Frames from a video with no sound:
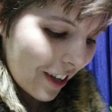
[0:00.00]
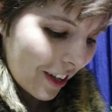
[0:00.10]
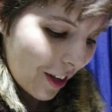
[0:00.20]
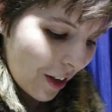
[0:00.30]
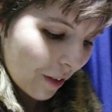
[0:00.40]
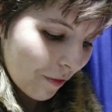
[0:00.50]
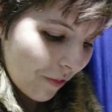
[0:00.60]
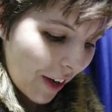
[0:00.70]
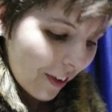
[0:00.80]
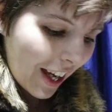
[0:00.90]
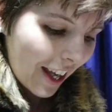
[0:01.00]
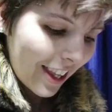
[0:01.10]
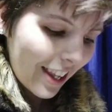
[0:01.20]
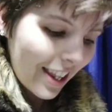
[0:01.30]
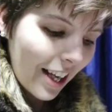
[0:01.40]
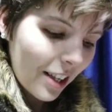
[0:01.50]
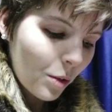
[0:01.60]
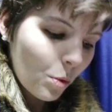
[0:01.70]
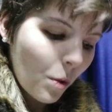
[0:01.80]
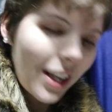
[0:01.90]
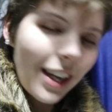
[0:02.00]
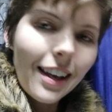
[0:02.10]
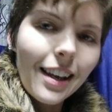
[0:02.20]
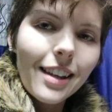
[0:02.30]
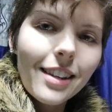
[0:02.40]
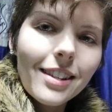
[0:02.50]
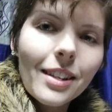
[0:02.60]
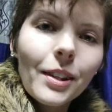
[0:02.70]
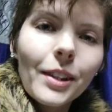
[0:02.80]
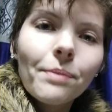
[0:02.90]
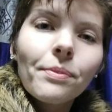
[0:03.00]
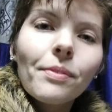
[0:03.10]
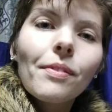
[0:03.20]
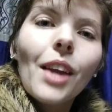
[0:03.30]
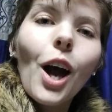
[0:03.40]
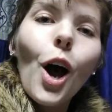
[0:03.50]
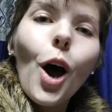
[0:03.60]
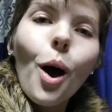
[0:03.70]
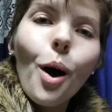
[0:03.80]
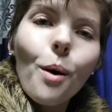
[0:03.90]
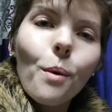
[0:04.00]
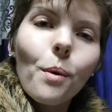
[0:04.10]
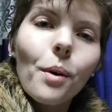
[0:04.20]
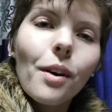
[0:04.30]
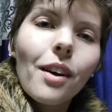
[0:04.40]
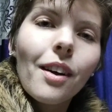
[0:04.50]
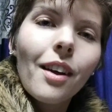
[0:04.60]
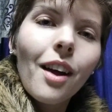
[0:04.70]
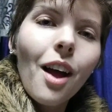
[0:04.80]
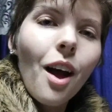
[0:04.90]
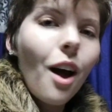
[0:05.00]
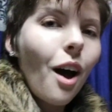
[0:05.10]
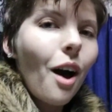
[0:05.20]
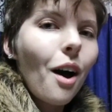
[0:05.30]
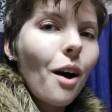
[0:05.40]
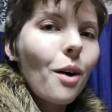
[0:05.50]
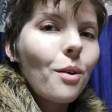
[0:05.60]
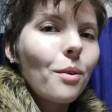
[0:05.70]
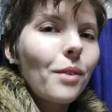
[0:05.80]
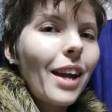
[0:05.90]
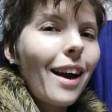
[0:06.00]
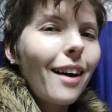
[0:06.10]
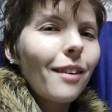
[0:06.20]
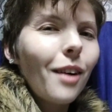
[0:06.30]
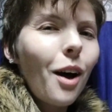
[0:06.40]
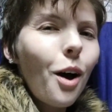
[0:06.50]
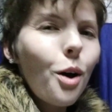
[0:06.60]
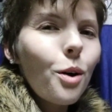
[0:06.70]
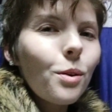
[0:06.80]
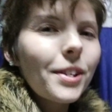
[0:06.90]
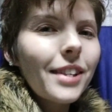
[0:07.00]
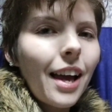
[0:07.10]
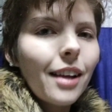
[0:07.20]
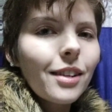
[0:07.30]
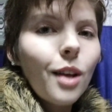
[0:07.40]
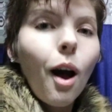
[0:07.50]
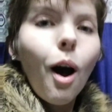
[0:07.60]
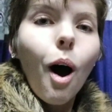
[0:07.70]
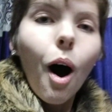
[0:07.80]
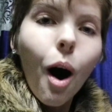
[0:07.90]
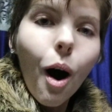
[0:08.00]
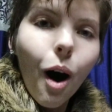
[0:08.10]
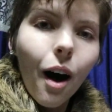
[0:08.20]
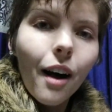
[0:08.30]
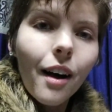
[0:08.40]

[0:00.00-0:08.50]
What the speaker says: good. Okay, the next one is O. O. Now, O says oh.